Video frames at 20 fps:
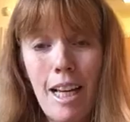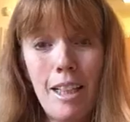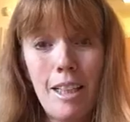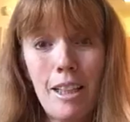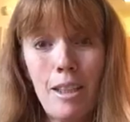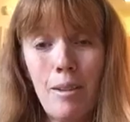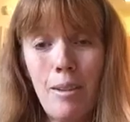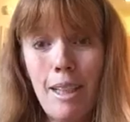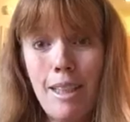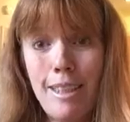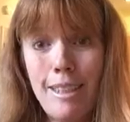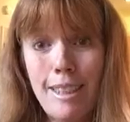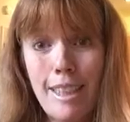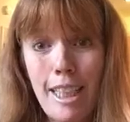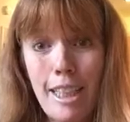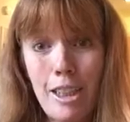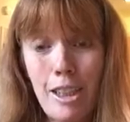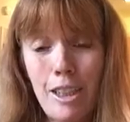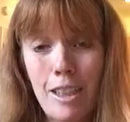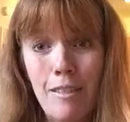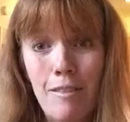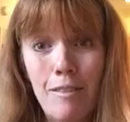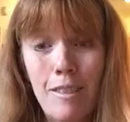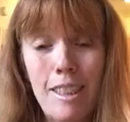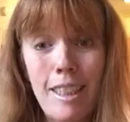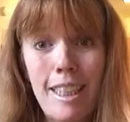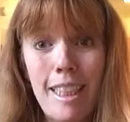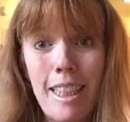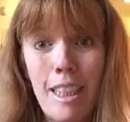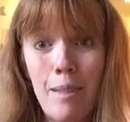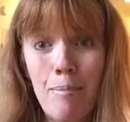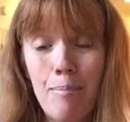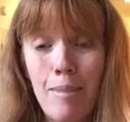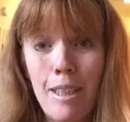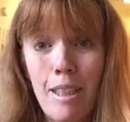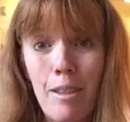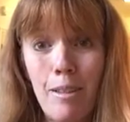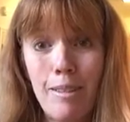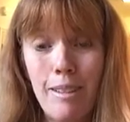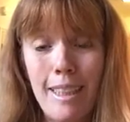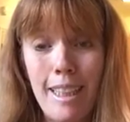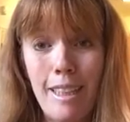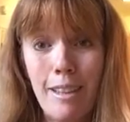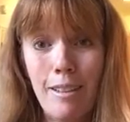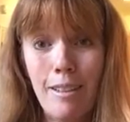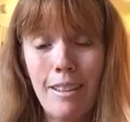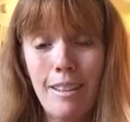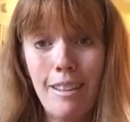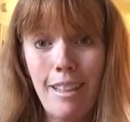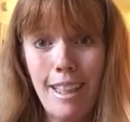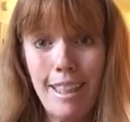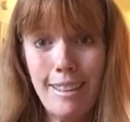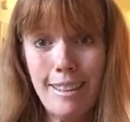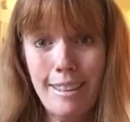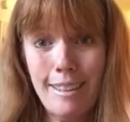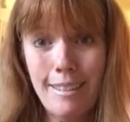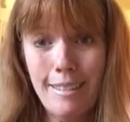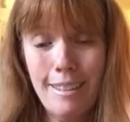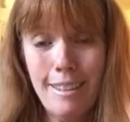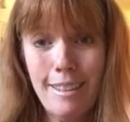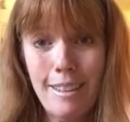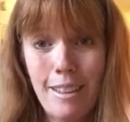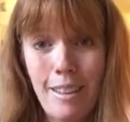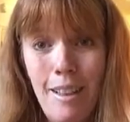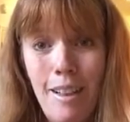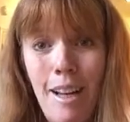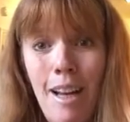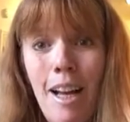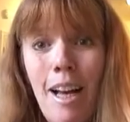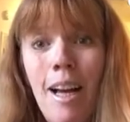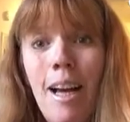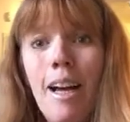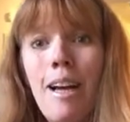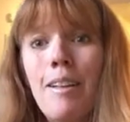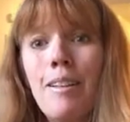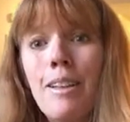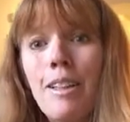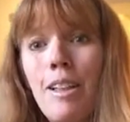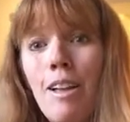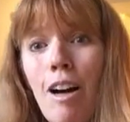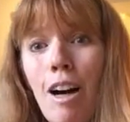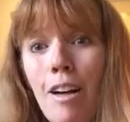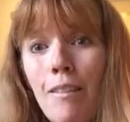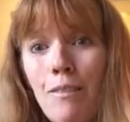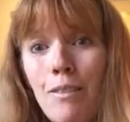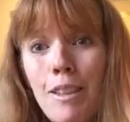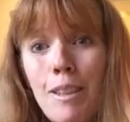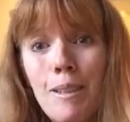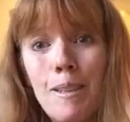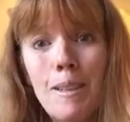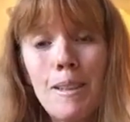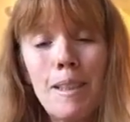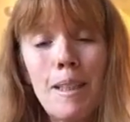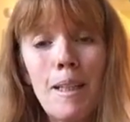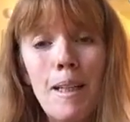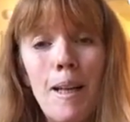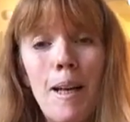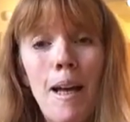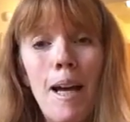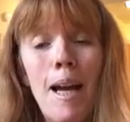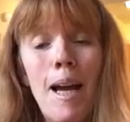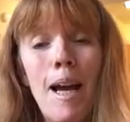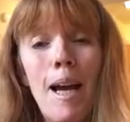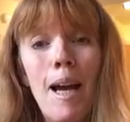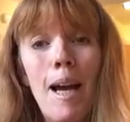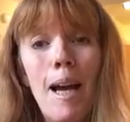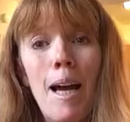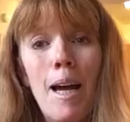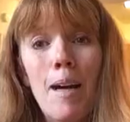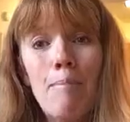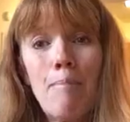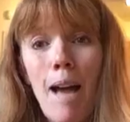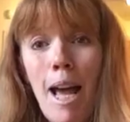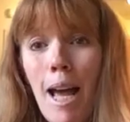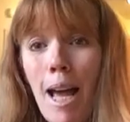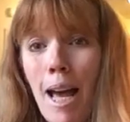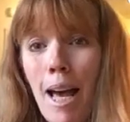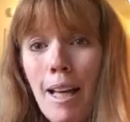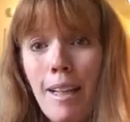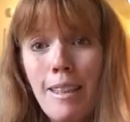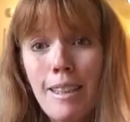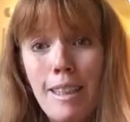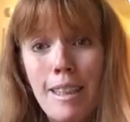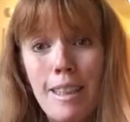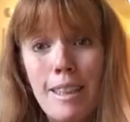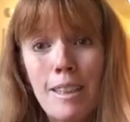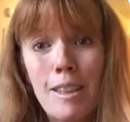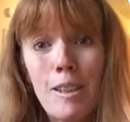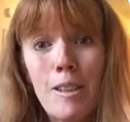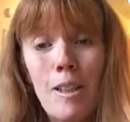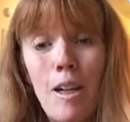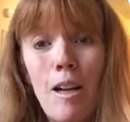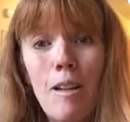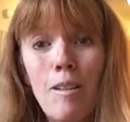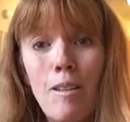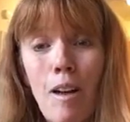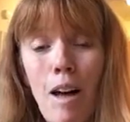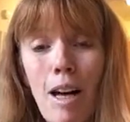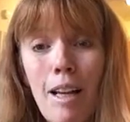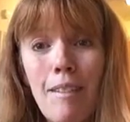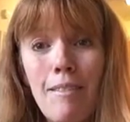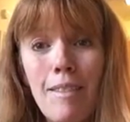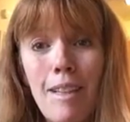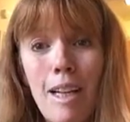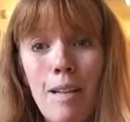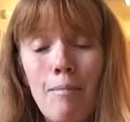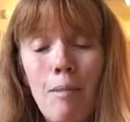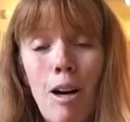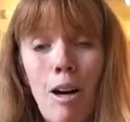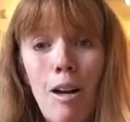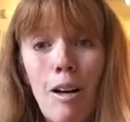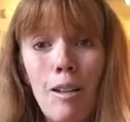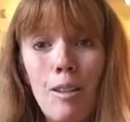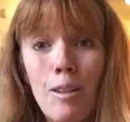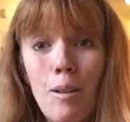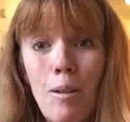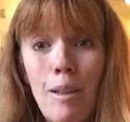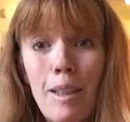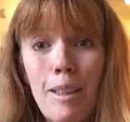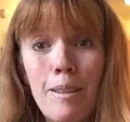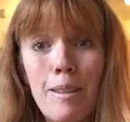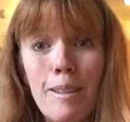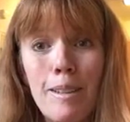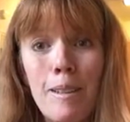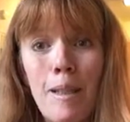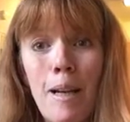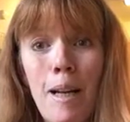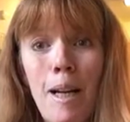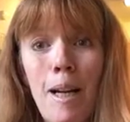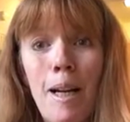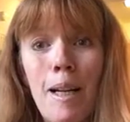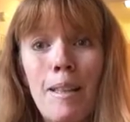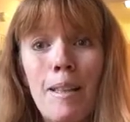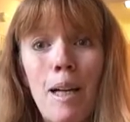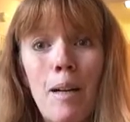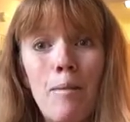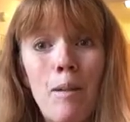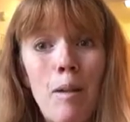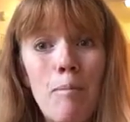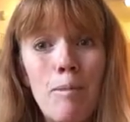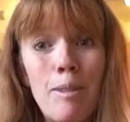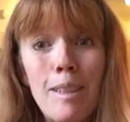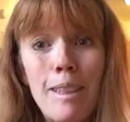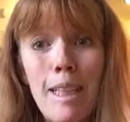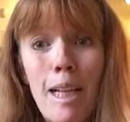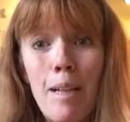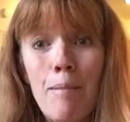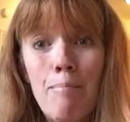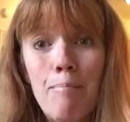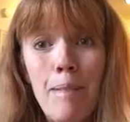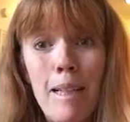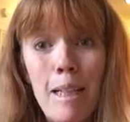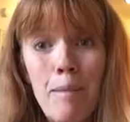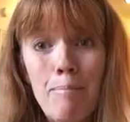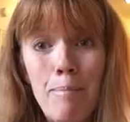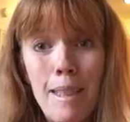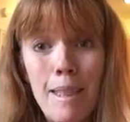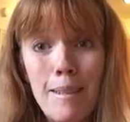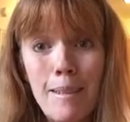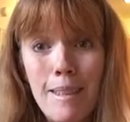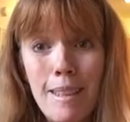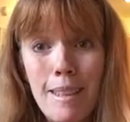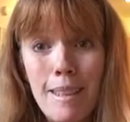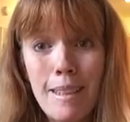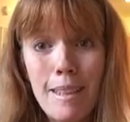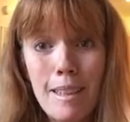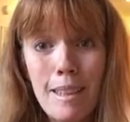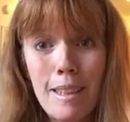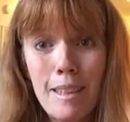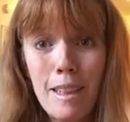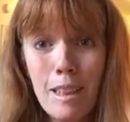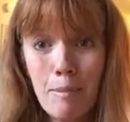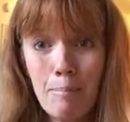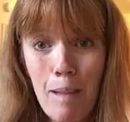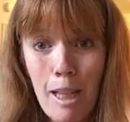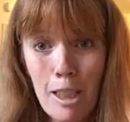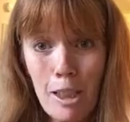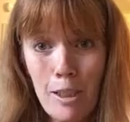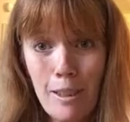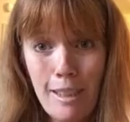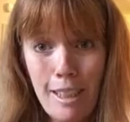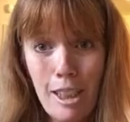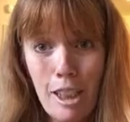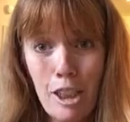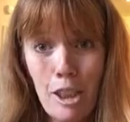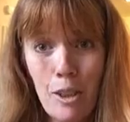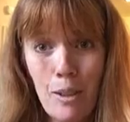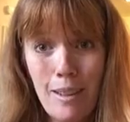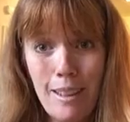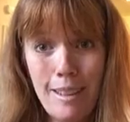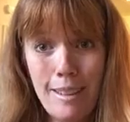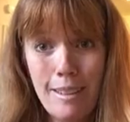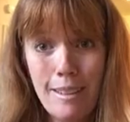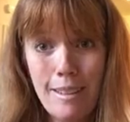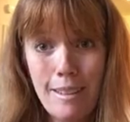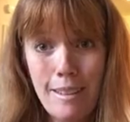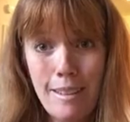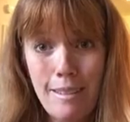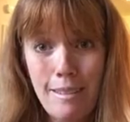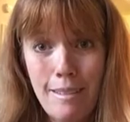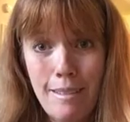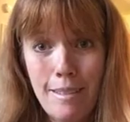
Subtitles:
and accreditation to keep their legal license. The conference panelists, a lot of them are lawyers that represent big business special interest.